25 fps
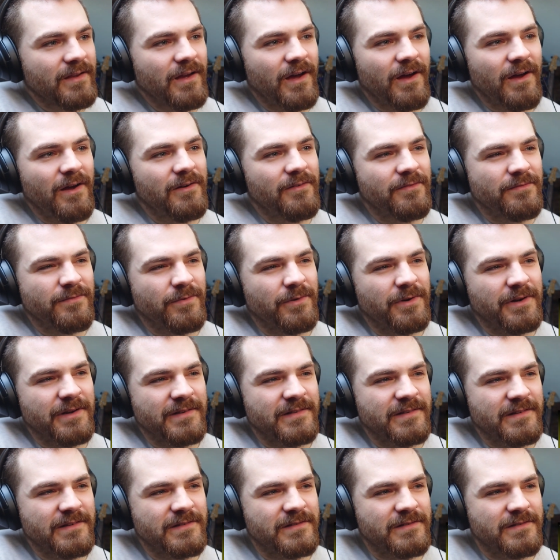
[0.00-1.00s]
Her
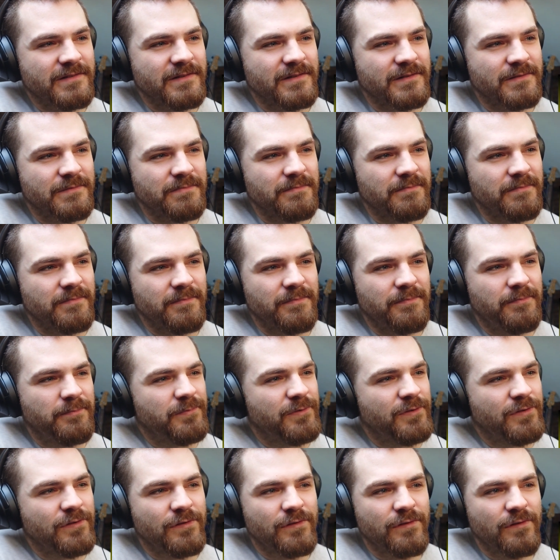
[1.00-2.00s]
voice is just
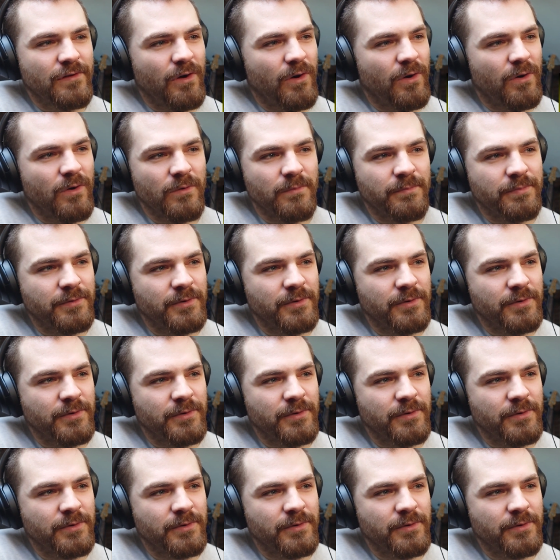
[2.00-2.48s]
so